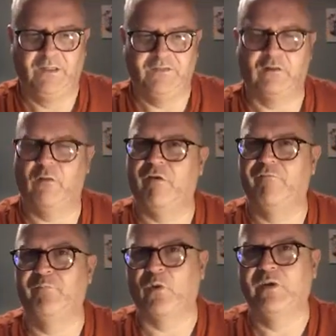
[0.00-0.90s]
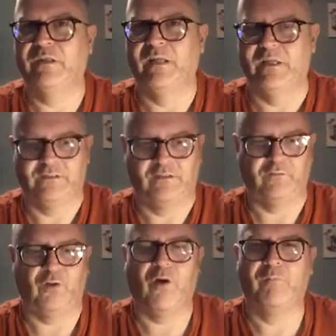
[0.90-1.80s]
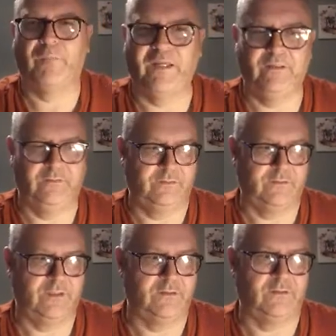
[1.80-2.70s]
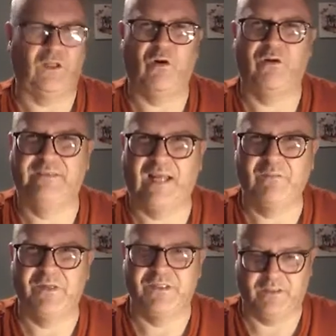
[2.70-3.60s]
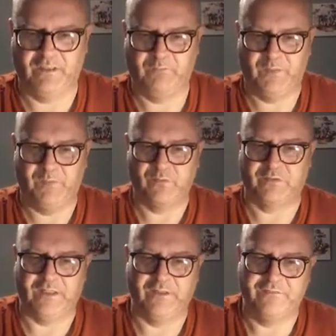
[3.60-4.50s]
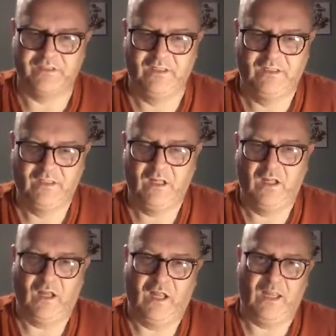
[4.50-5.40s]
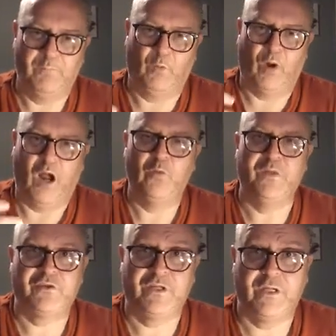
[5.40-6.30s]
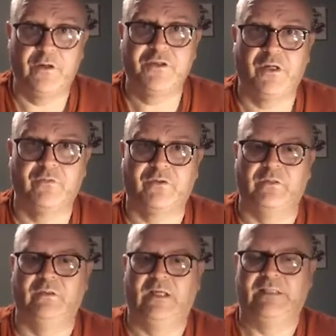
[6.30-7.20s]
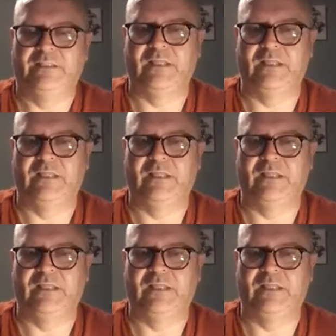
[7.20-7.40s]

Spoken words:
There's a lot of brokenness. There's a lot of pain. There's a lot of damage in people's lives. How we treat our children and the